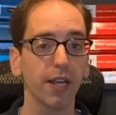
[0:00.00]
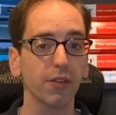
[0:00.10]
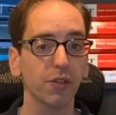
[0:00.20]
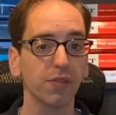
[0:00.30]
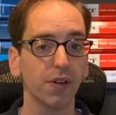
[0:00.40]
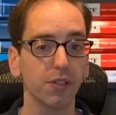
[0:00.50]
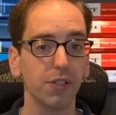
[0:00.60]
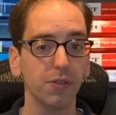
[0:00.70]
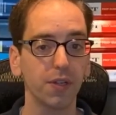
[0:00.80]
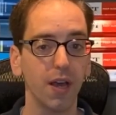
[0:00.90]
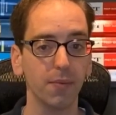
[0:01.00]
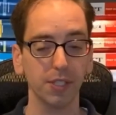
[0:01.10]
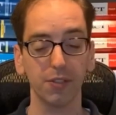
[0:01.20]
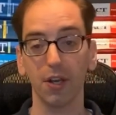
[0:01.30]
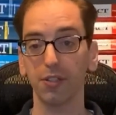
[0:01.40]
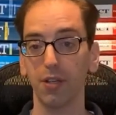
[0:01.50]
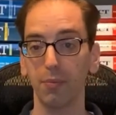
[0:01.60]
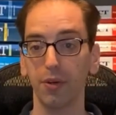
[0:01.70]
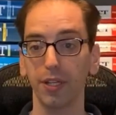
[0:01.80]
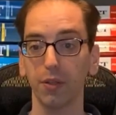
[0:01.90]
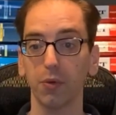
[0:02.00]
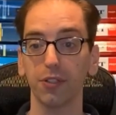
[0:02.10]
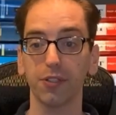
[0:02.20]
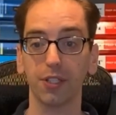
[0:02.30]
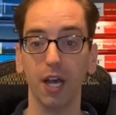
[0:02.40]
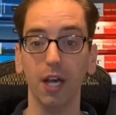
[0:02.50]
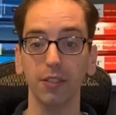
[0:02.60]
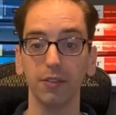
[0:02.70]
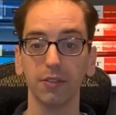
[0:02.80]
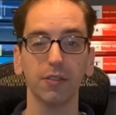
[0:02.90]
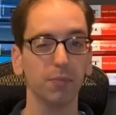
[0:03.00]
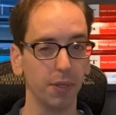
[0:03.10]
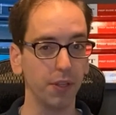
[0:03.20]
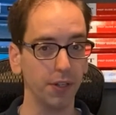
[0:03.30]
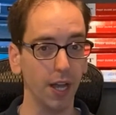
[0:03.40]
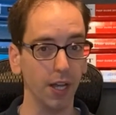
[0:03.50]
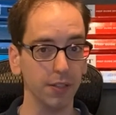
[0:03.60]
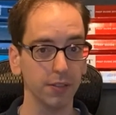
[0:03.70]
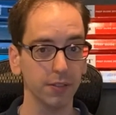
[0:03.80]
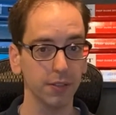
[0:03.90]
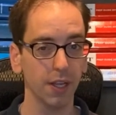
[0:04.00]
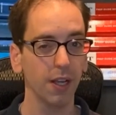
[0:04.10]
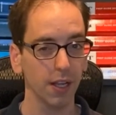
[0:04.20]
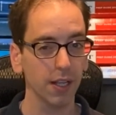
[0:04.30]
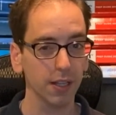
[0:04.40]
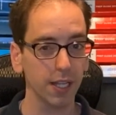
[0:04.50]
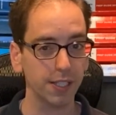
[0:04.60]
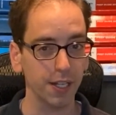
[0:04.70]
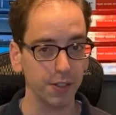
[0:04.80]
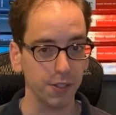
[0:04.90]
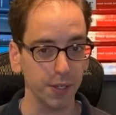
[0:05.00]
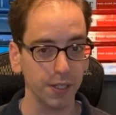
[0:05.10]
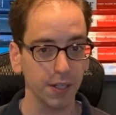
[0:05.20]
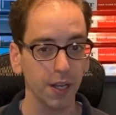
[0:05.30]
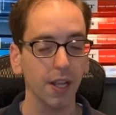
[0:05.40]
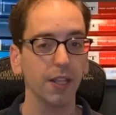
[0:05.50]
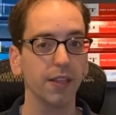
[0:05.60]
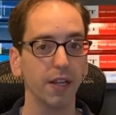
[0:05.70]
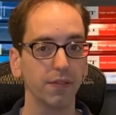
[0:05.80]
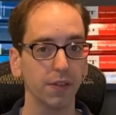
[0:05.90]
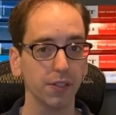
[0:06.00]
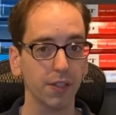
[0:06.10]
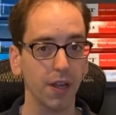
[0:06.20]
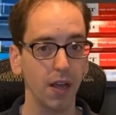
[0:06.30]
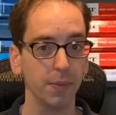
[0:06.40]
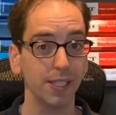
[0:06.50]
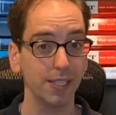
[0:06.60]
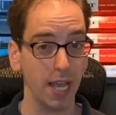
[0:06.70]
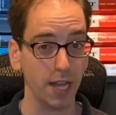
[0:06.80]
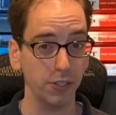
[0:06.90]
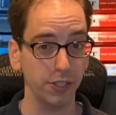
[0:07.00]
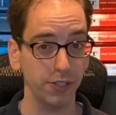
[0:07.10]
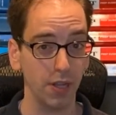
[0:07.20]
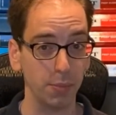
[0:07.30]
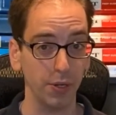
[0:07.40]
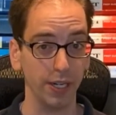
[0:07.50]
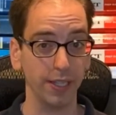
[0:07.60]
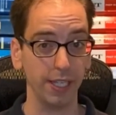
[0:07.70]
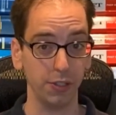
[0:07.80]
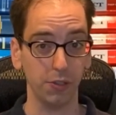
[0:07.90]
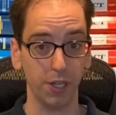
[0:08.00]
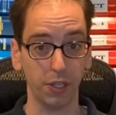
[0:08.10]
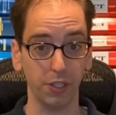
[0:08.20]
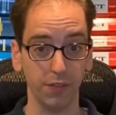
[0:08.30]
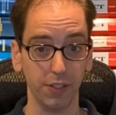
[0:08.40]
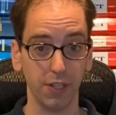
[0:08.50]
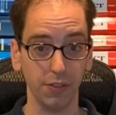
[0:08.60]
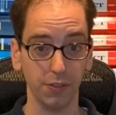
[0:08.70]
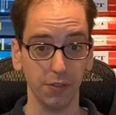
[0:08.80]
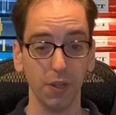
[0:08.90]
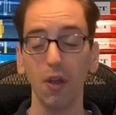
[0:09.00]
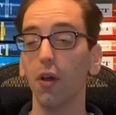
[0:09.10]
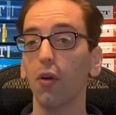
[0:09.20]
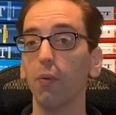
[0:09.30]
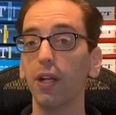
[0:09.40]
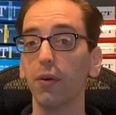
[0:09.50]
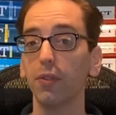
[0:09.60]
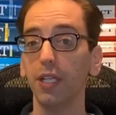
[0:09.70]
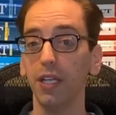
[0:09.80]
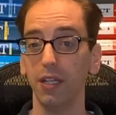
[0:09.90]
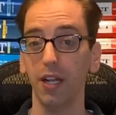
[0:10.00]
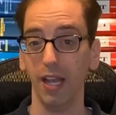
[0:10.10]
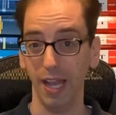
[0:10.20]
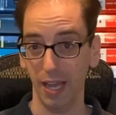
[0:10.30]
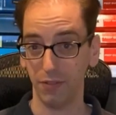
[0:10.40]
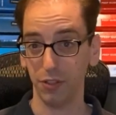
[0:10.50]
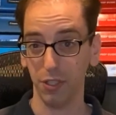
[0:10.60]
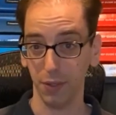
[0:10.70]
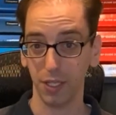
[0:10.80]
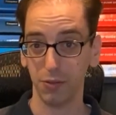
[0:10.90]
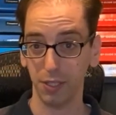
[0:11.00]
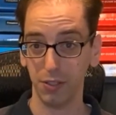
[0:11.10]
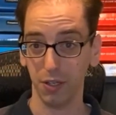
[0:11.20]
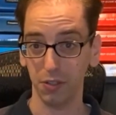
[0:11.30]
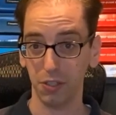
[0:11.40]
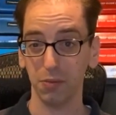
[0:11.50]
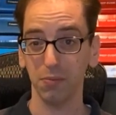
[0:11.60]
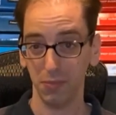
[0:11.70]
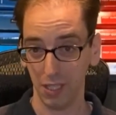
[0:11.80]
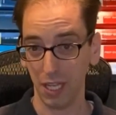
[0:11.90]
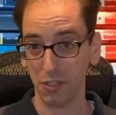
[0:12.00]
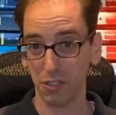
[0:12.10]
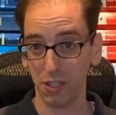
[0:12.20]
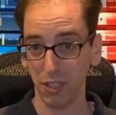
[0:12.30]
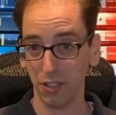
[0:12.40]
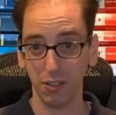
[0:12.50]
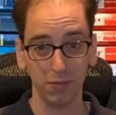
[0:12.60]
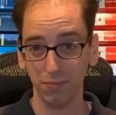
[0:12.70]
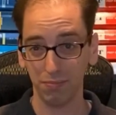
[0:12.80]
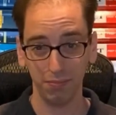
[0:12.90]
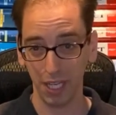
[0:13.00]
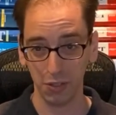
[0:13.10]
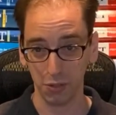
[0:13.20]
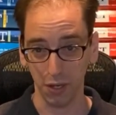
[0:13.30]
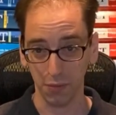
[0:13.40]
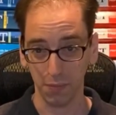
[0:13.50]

those first two commas are separating the word Scott, but they're not. Let's get into it. That first comma is actually separating the introduction of the sentence. We don't need after doing his research. That's just a little intro.